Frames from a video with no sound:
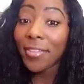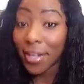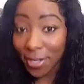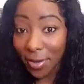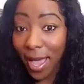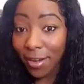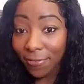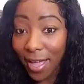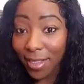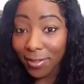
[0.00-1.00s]
They know how to
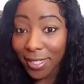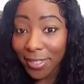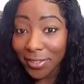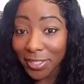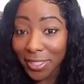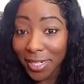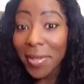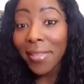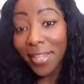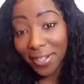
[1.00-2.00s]
follow leadership.
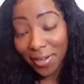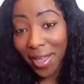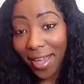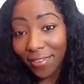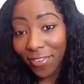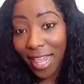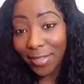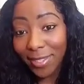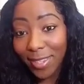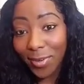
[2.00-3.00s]
They know how to
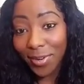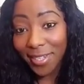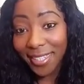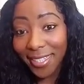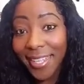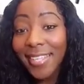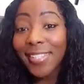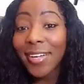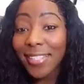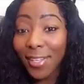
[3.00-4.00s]
follow authority.
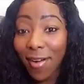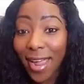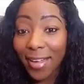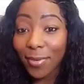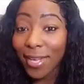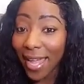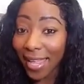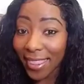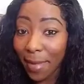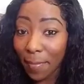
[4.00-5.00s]
So that's great. We
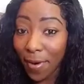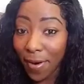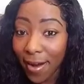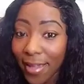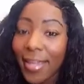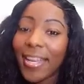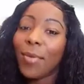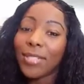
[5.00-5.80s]
got that part. Now we